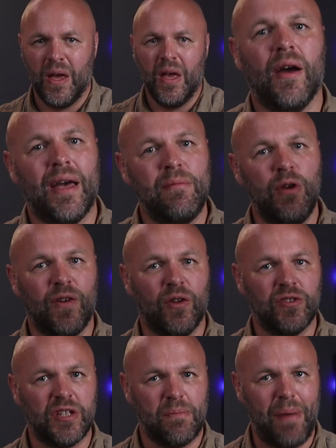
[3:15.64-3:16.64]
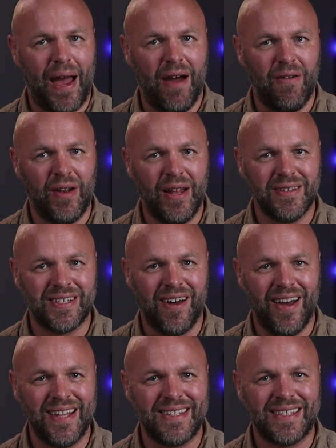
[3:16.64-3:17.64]
Okay, moving on to the parallel
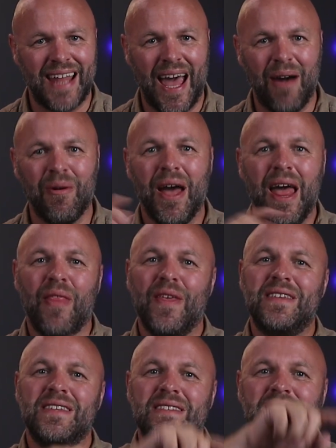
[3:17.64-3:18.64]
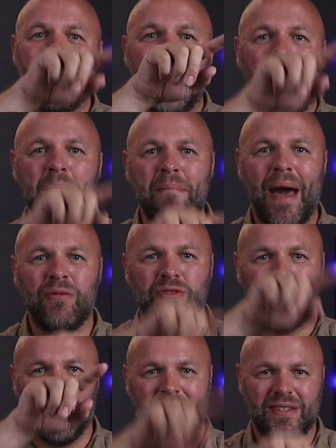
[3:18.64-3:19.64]
sides now. This is the
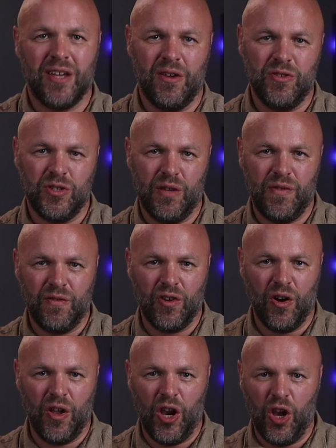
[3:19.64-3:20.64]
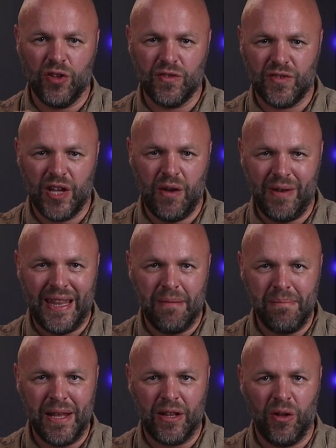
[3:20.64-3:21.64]
amount of that tone. So if you've got a lot of tone in the
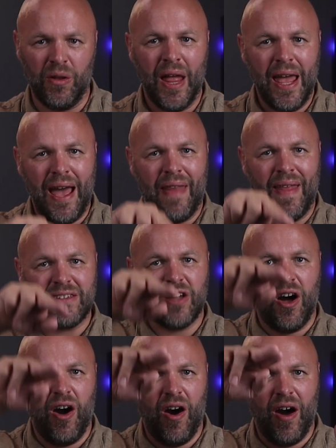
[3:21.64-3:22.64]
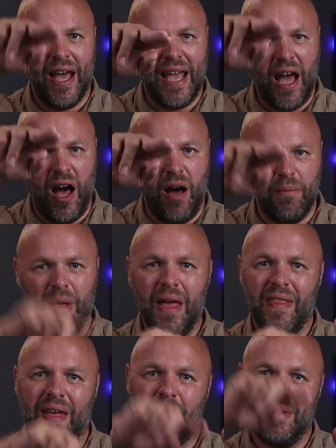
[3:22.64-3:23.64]
middle and that's high up,
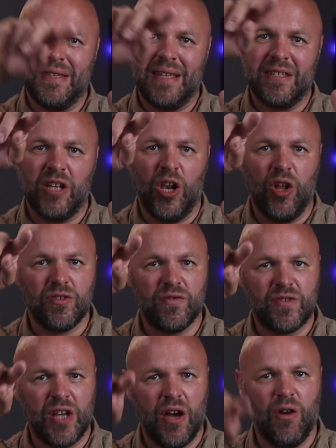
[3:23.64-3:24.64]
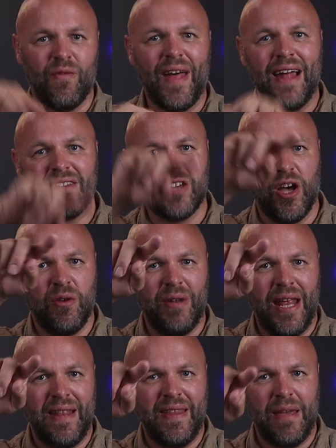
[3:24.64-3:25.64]
that means there's a lot of that
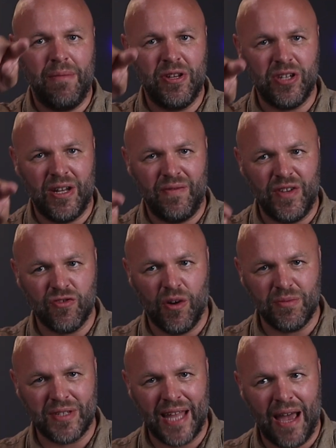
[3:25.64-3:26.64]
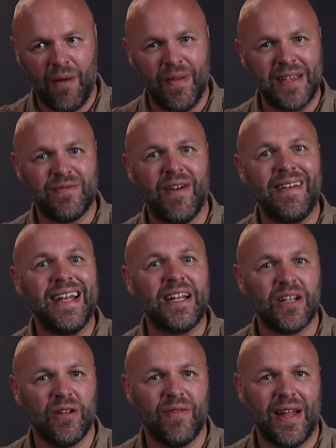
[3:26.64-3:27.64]
tone in the image, and if it drops down, there's very
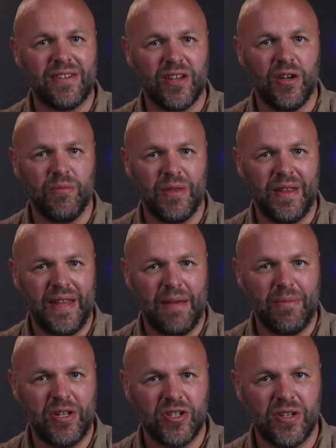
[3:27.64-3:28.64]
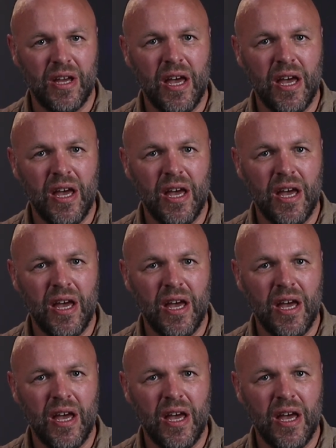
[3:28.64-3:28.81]
little of that tone within the image.